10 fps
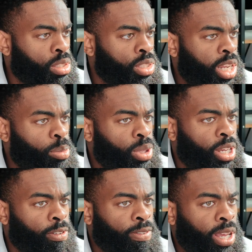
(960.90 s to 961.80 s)
so that
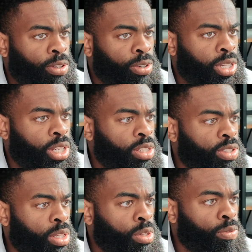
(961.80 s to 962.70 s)
played a factor in it
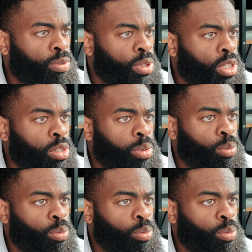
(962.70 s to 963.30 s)
selling for a little